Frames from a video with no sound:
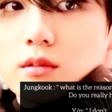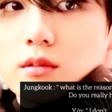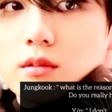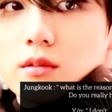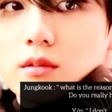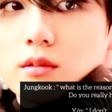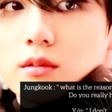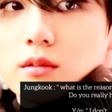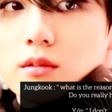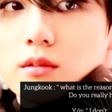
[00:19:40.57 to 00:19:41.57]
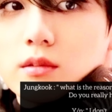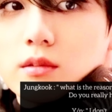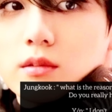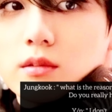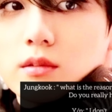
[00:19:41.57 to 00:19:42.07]

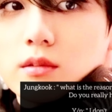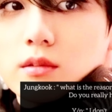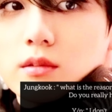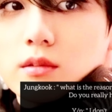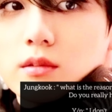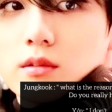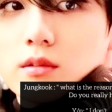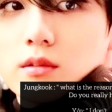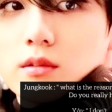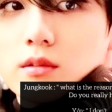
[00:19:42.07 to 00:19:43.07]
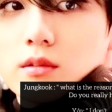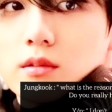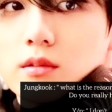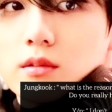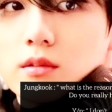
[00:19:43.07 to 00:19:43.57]

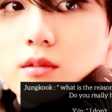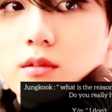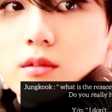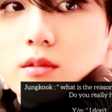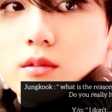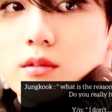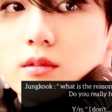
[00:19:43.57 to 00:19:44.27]
No one is speaking in this clip.